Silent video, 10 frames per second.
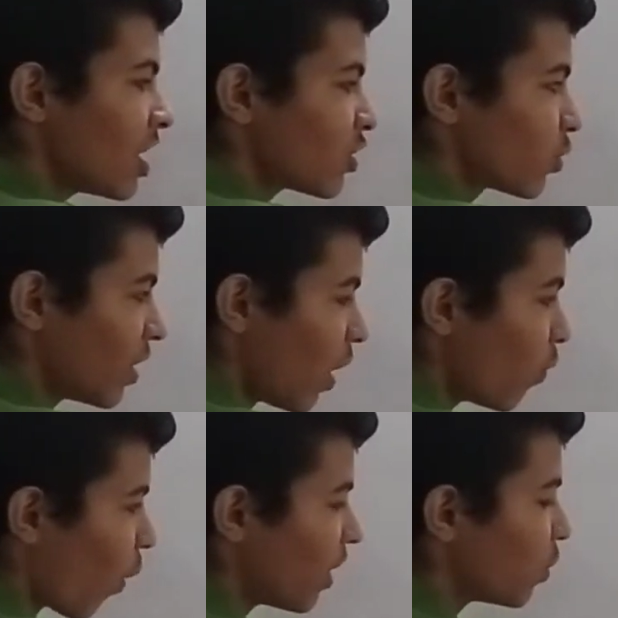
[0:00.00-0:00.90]
So now
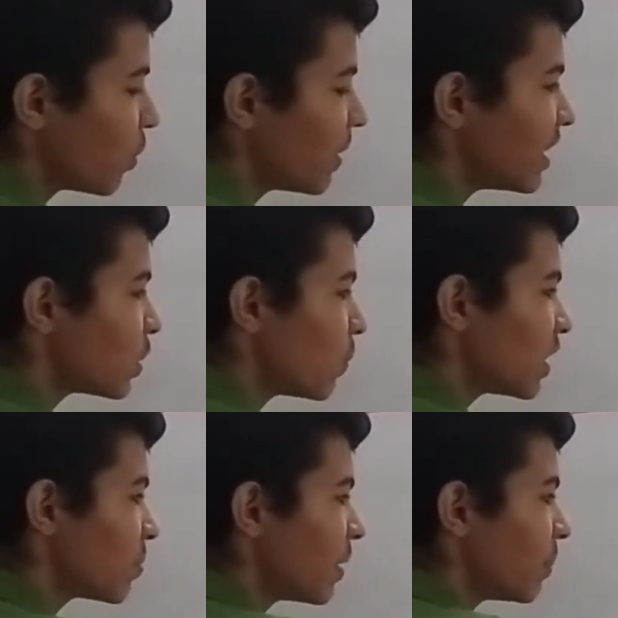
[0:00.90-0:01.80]
what would be the
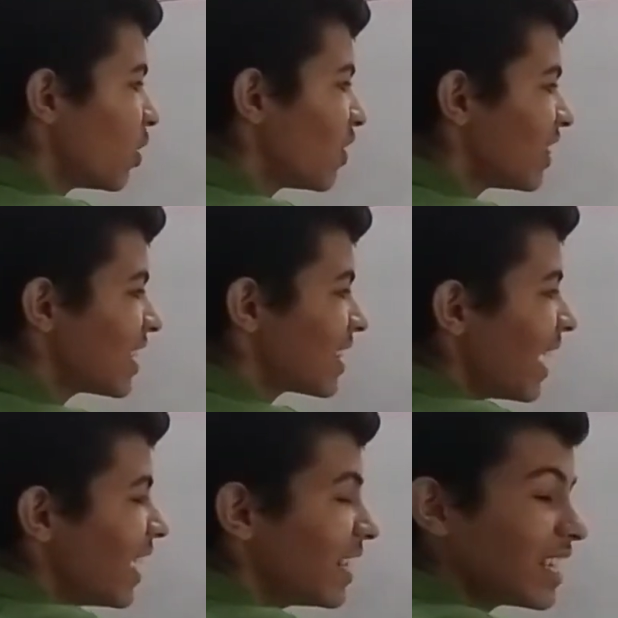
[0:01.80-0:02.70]
displacement between this
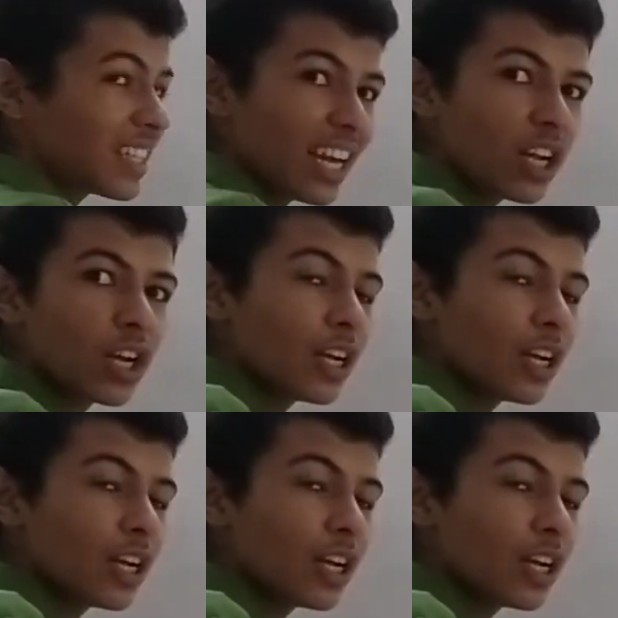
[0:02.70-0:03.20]
side and this side?